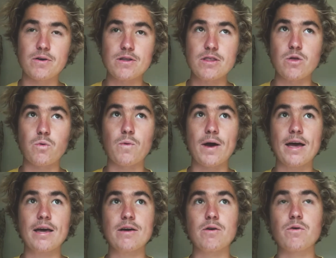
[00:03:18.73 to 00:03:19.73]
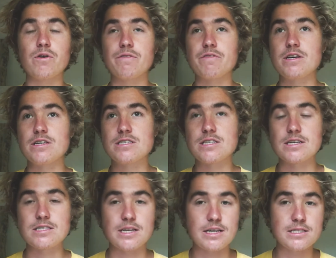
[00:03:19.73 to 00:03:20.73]
the way all of these
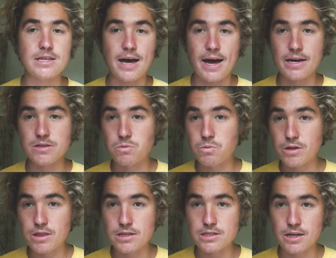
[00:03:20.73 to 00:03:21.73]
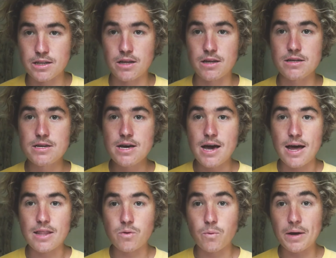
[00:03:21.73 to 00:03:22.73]
things interact with each other
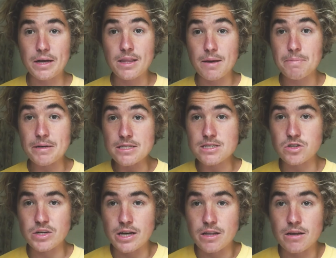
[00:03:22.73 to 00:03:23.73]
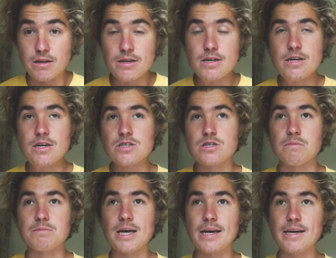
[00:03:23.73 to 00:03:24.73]
and the way they piece together. So
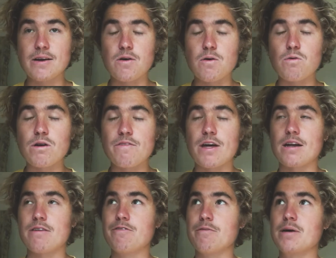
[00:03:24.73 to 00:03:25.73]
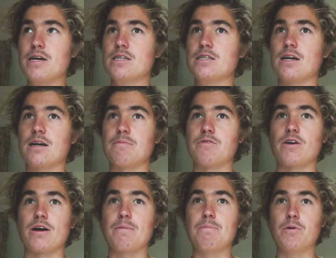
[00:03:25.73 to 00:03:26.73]
I'm taking all of that information and I'm
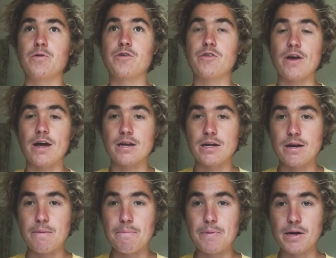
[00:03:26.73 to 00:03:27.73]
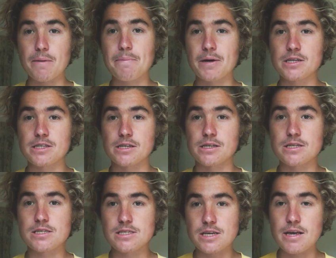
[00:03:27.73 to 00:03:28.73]
trying to portray it in a bigger picture
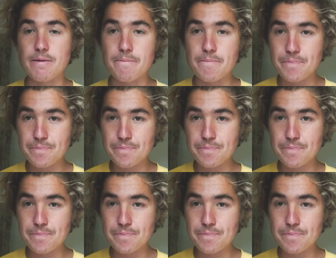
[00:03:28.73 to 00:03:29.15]
scheme.